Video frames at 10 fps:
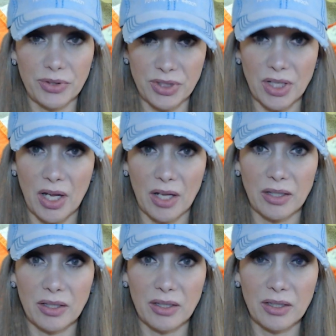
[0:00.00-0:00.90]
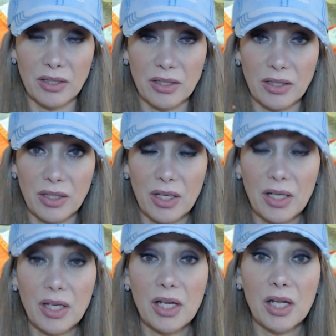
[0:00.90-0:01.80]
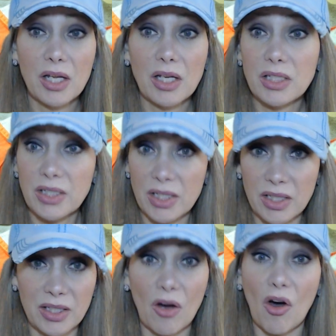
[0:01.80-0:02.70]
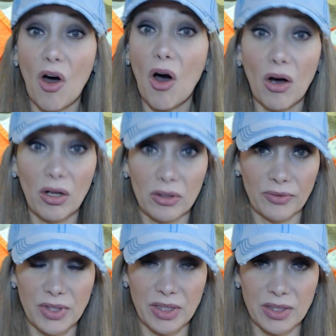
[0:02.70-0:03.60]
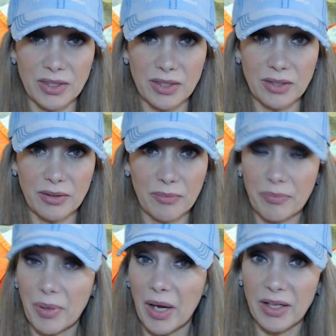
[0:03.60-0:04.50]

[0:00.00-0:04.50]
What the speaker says: son did all of this by